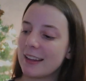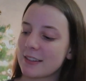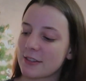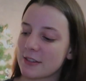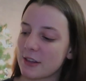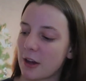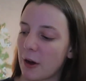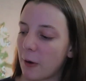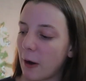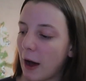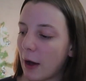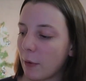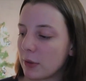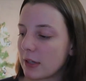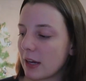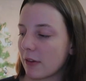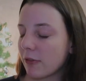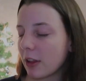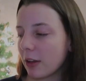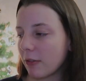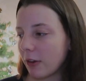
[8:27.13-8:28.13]
So I would
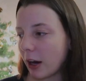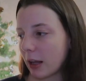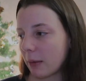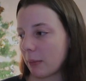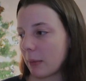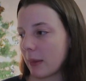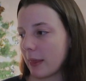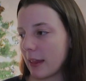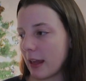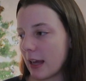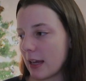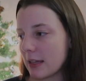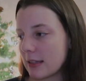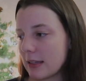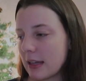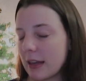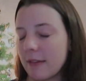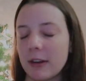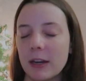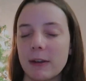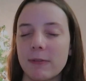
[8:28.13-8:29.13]
definitely recommend this.
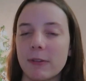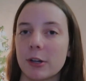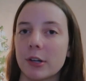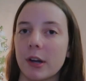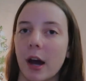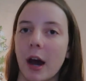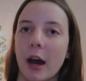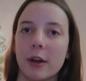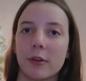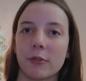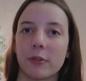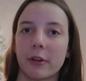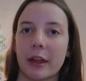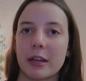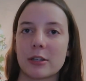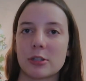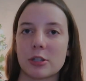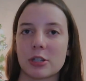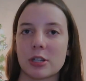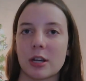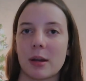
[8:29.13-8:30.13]
Even if you're not in a
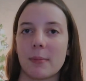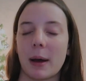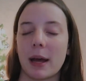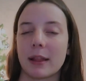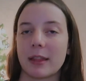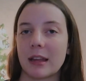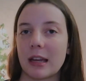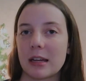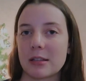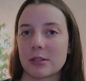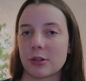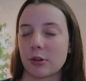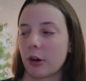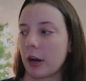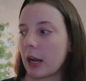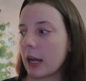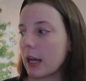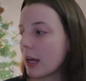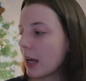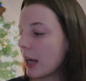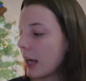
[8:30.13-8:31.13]
relationship, I think it's
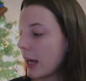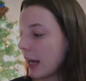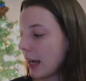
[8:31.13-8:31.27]
great.